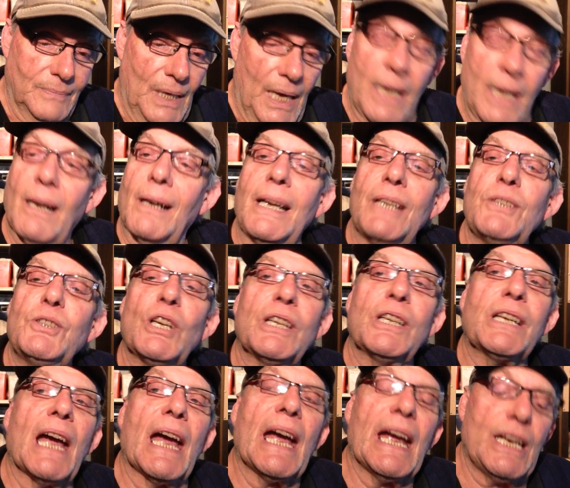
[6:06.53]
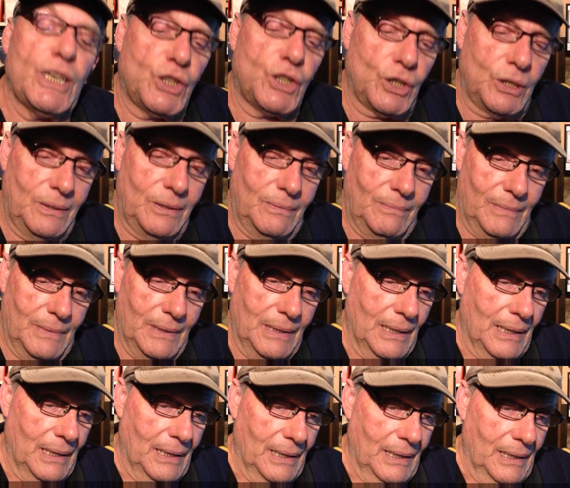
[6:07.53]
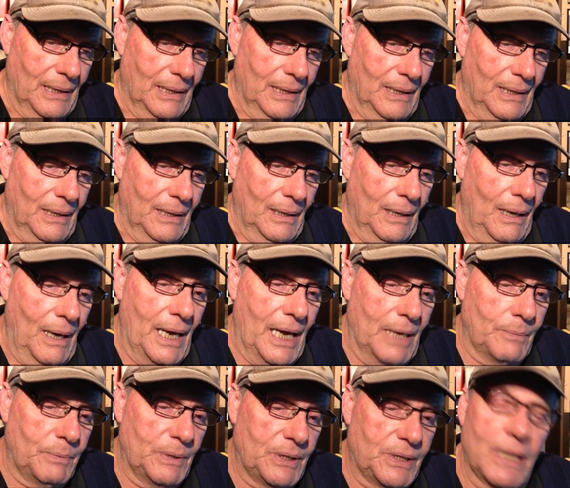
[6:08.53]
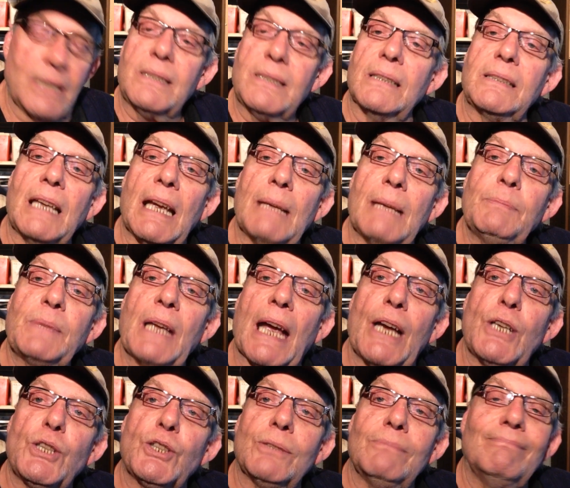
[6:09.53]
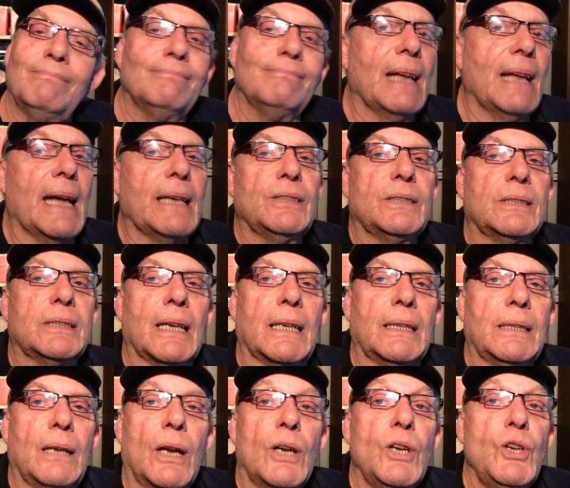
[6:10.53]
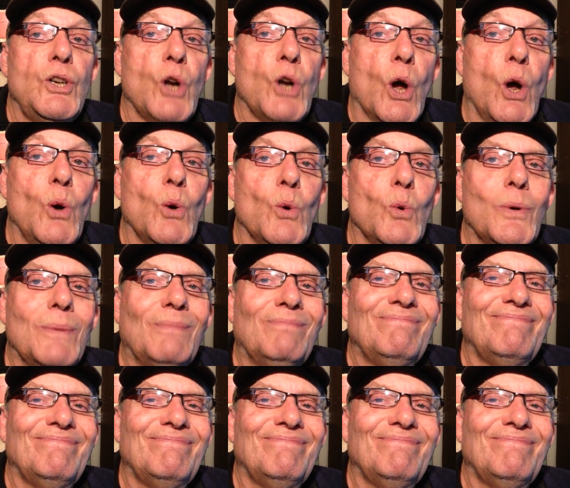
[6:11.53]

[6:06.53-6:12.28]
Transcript: And on each occasion, I had resisted temptation and said no.